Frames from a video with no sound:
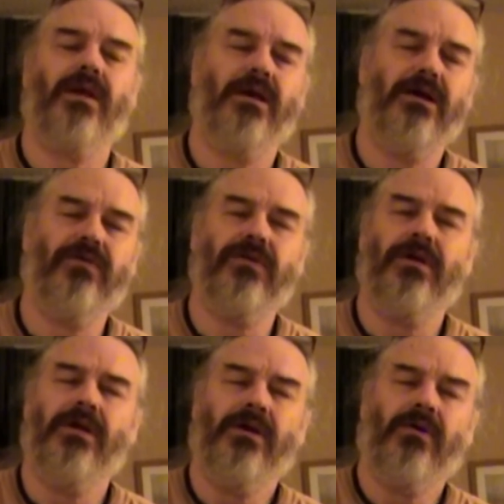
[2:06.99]
is
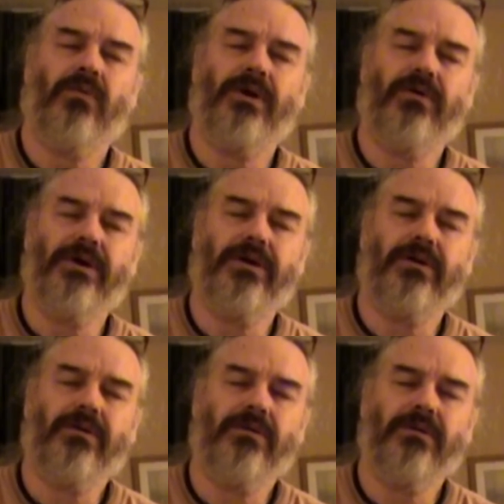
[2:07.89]
where you'll
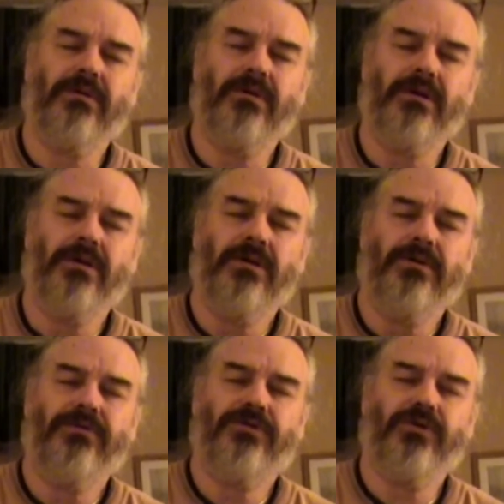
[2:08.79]
hear
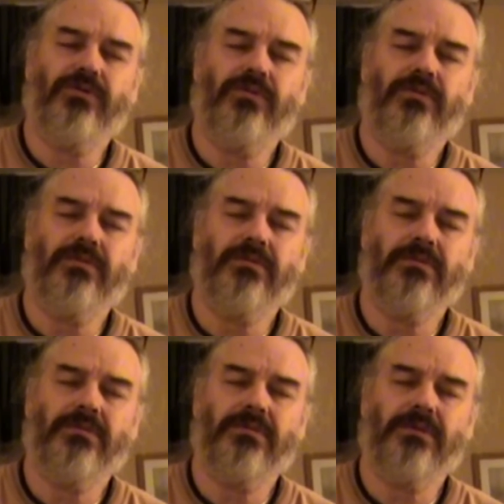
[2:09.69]
2,
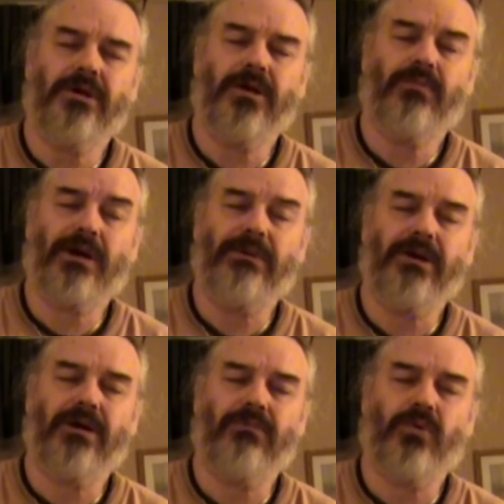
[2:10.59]
and probably
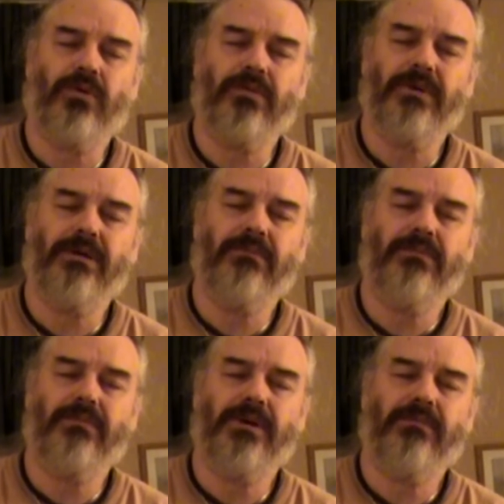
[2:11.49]
not more, but
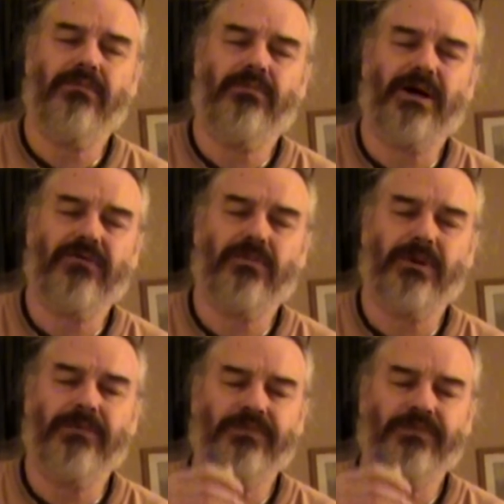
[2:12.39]
possibly.